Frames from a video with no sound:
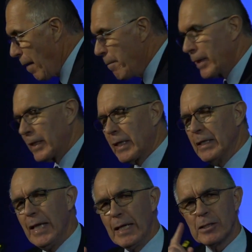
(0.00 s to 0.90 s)
but it
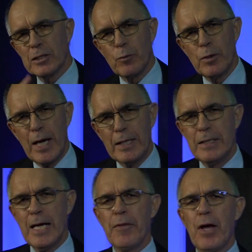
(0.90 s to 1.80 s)
connects us with
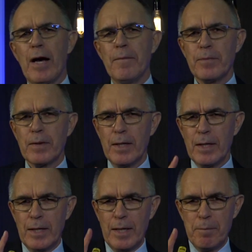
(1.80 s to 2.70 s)
another
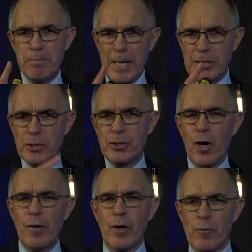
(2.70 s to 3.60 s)
mention
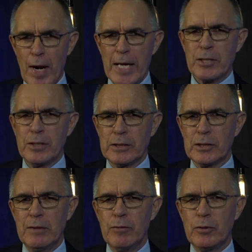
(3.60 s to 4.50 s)
of a ration that's
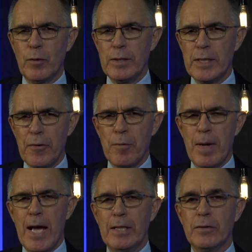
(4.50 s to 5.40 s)
given to another
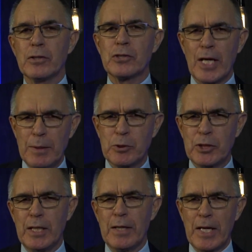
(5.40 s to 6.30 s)
man in the same
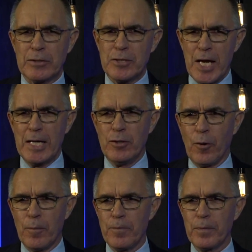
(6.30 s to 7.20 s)
city, and that's
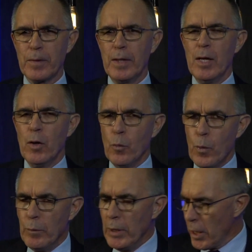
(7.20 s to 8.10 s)
Daniel.
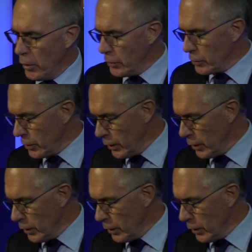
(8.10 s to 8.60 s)
When we notice